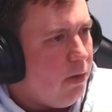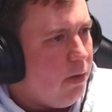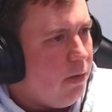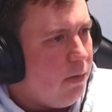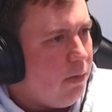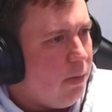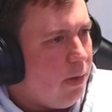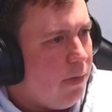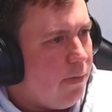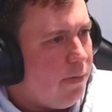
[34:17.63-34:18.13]

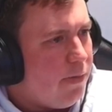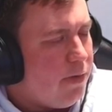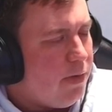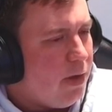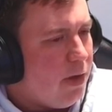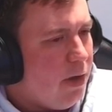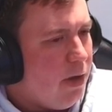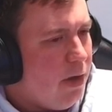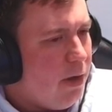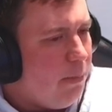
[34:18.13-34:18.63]
We obviously
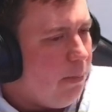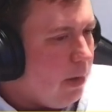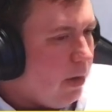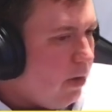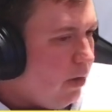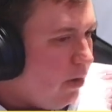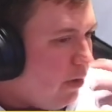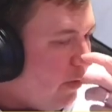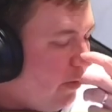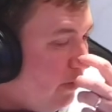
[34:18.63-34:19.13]
can't
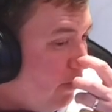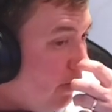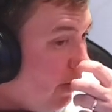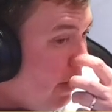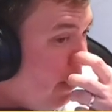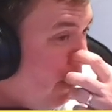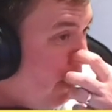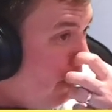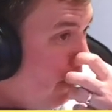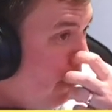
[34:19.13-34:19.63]
block the
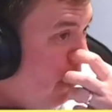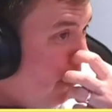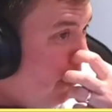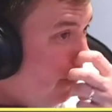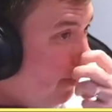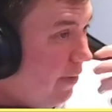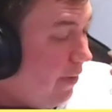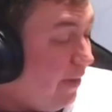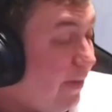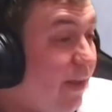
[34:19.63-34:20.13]
shadow,
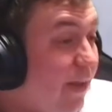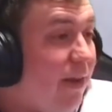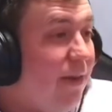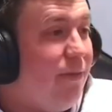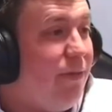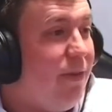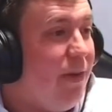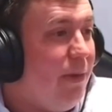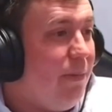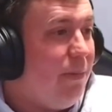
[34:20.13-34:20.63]
and then they can
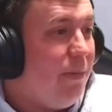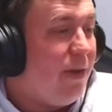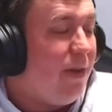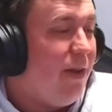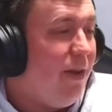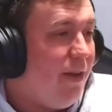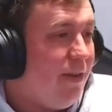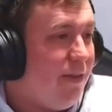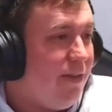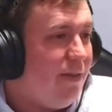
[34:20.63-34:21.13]
flip the
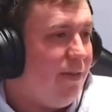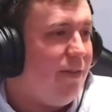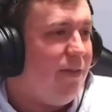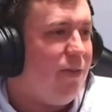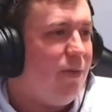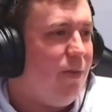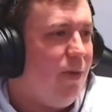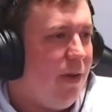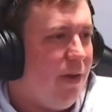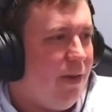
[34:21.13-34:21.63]
curtains.
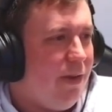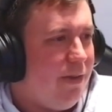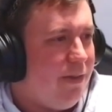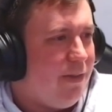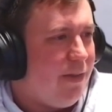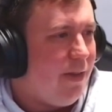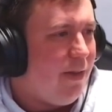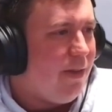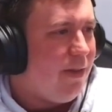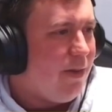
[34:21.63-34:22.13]
Quite a nice
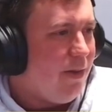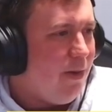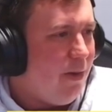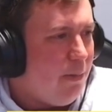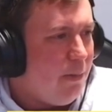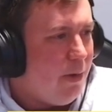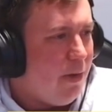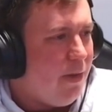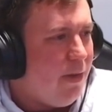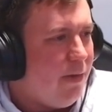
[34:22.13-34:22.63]
little
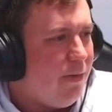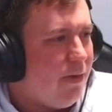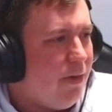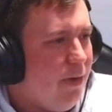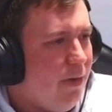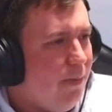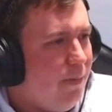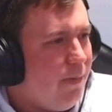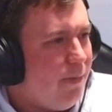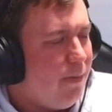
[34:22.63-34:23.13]
combo they've got.
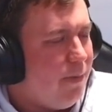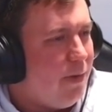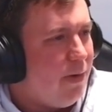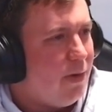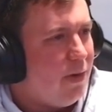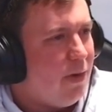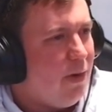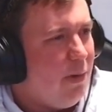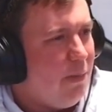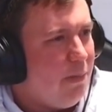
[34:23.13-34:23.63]
Not
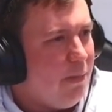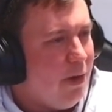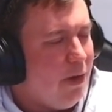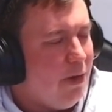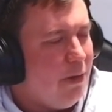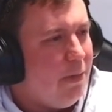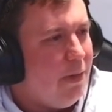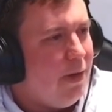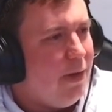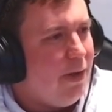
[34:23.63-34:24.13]
combo,
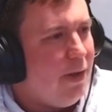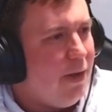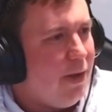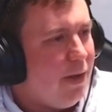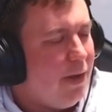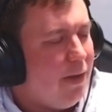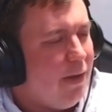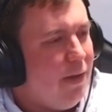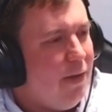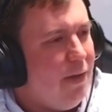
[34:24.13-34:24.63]
but like
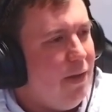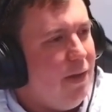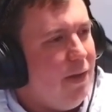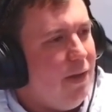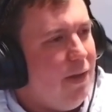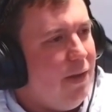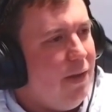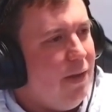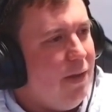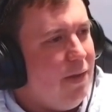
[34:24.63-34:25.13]

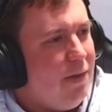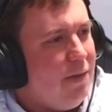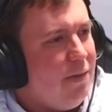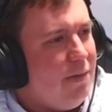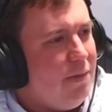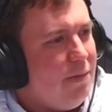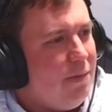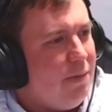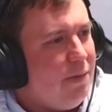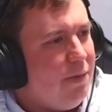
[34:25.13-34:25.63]

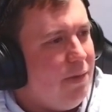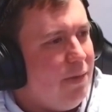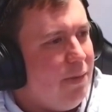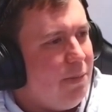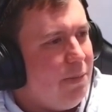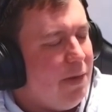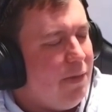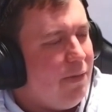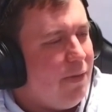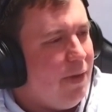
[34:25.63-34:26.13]
it's a
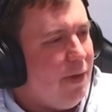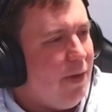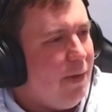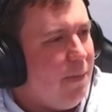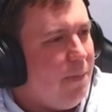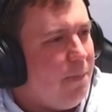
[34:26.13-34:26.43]
bit of a